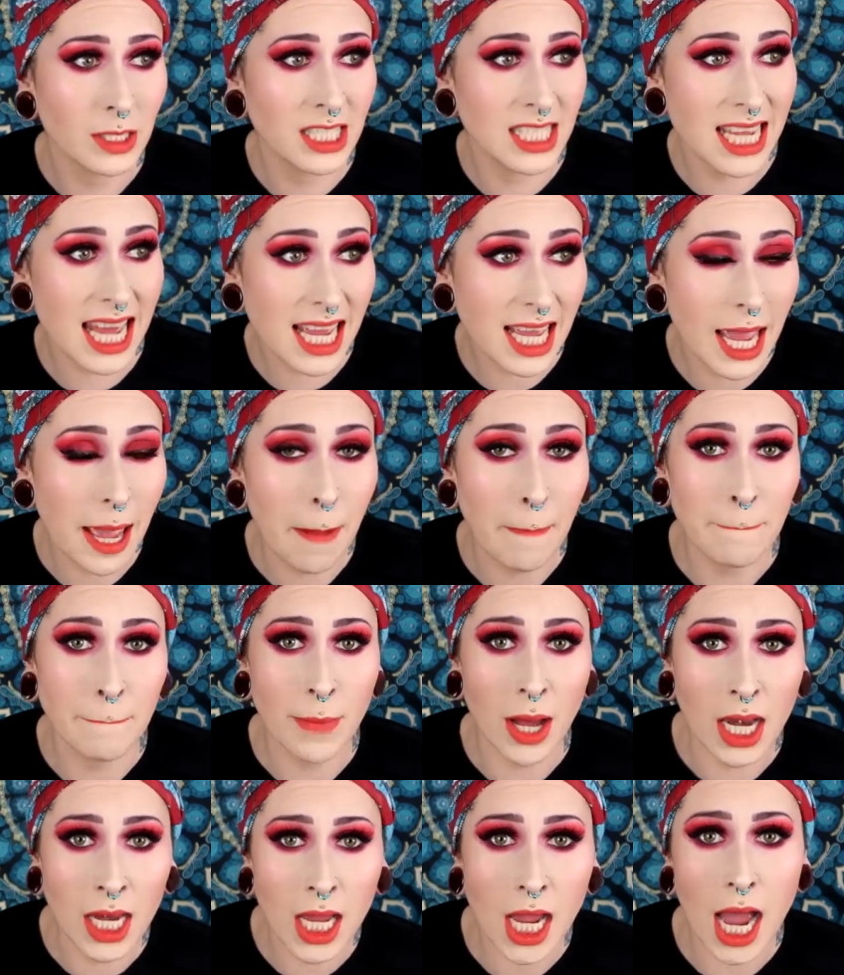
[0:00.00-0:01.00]
ticket
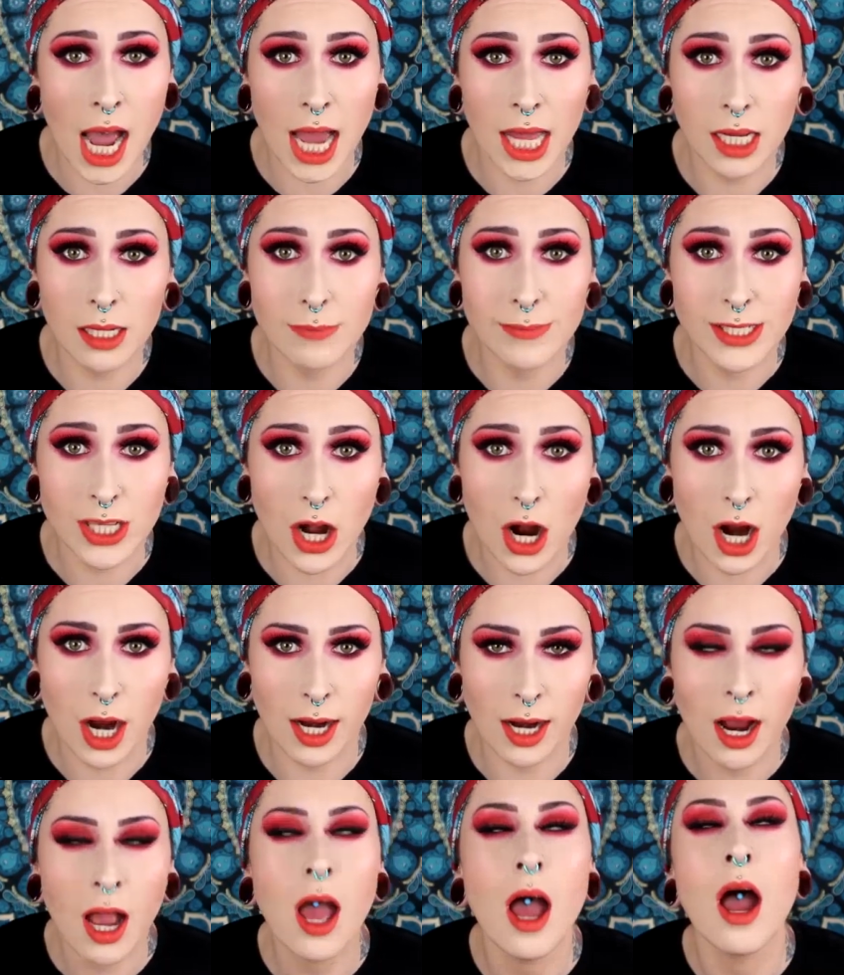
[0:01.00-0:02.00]
money items
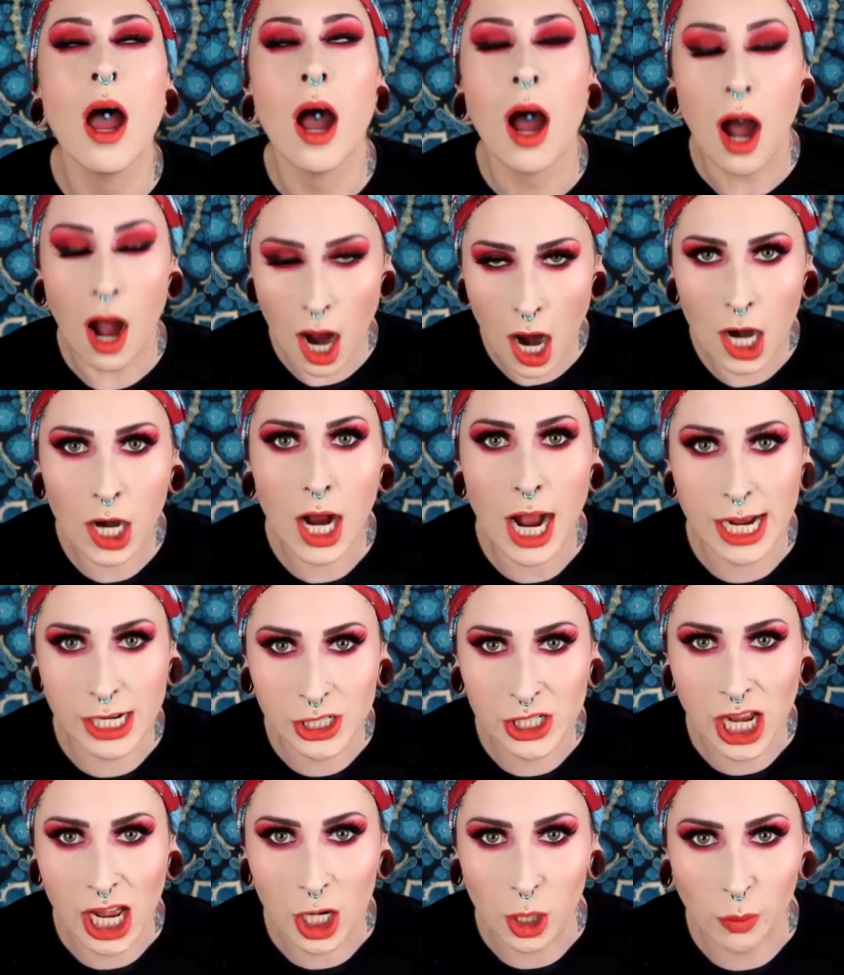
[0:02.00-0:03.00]
are our
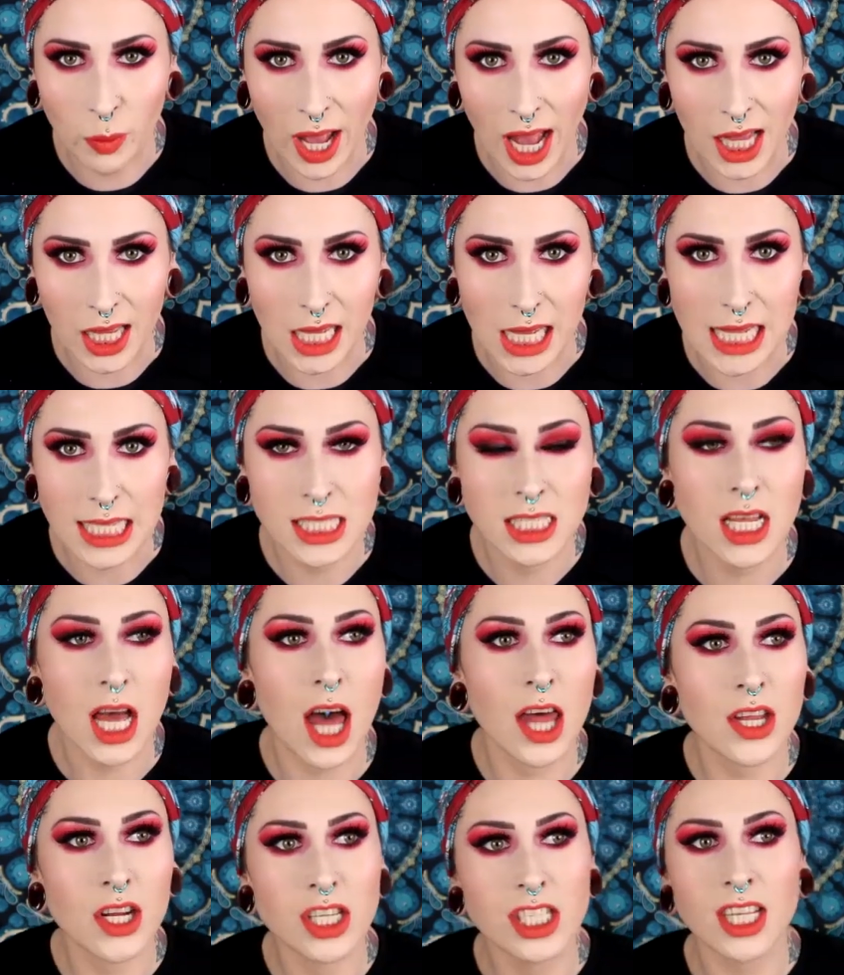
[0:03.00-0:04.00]
eyeshadow palettes.
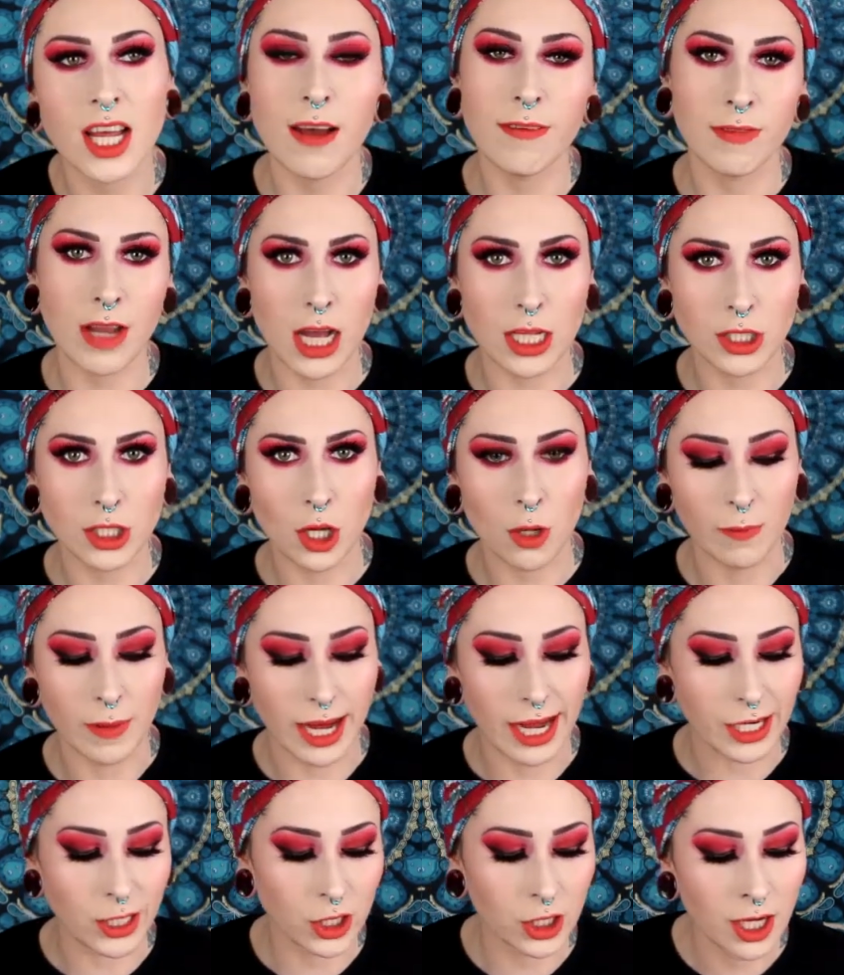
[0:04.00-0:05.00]
Other stuff, not so
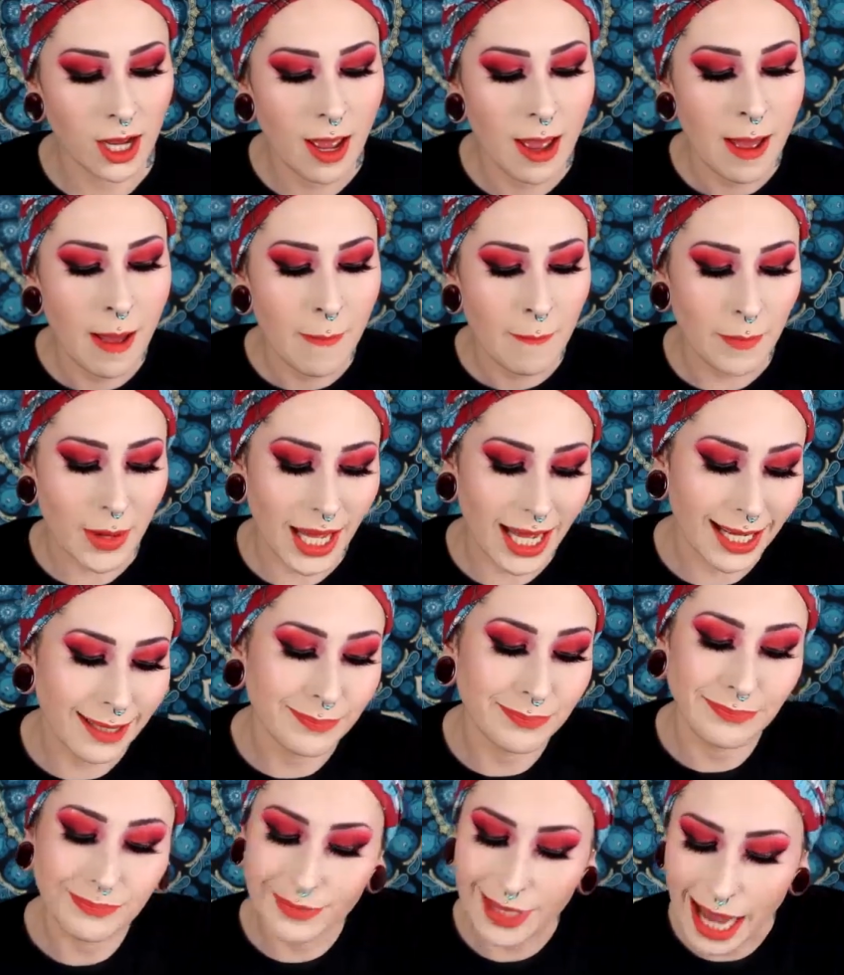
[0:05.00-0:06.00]
much,
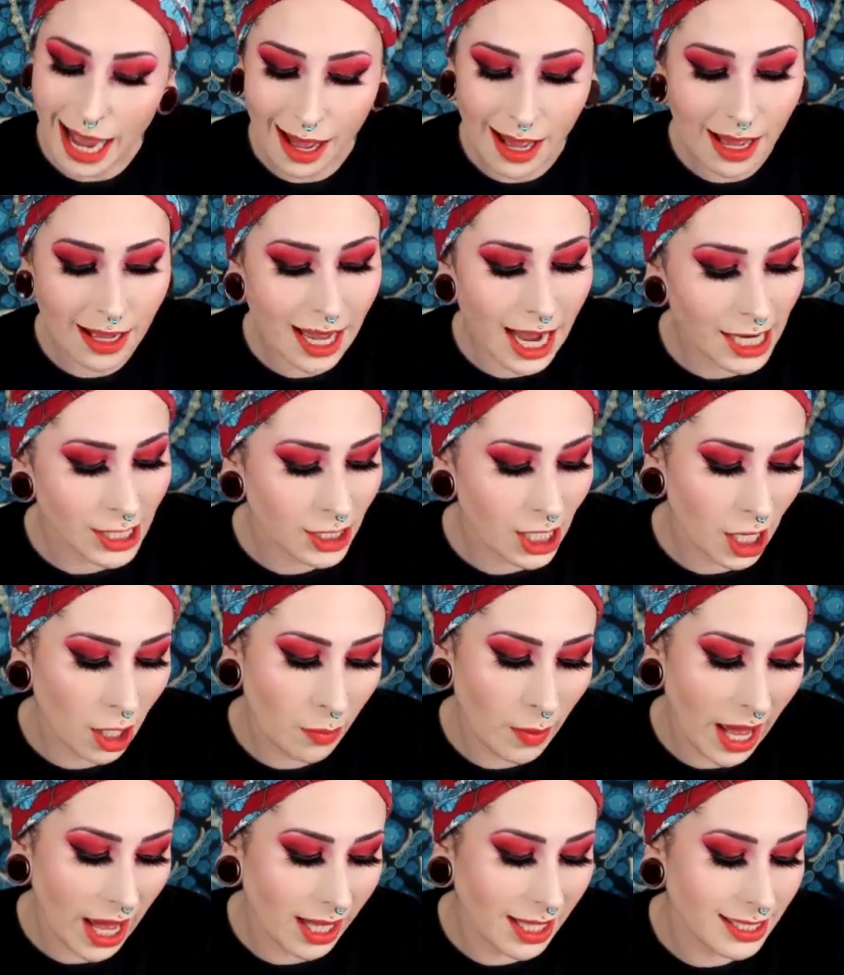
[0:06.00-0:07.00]
but yeah,
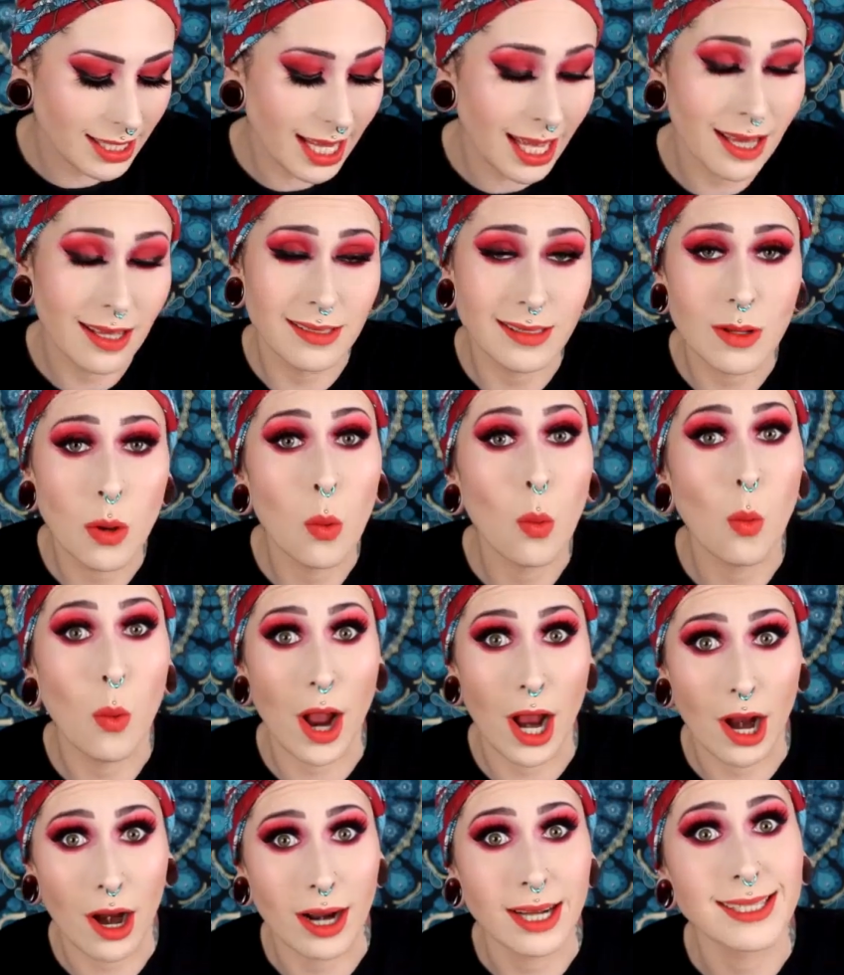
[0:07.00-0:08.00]
eyeshadow palettes is
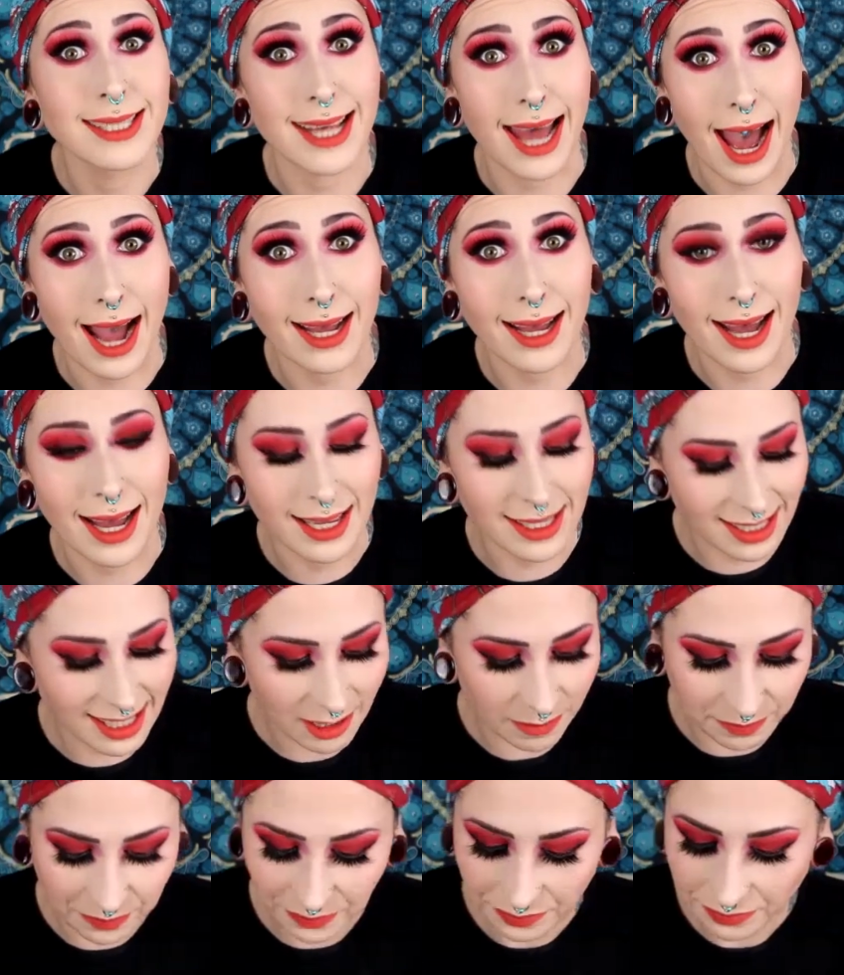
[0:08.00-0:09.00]
where it's at, guys.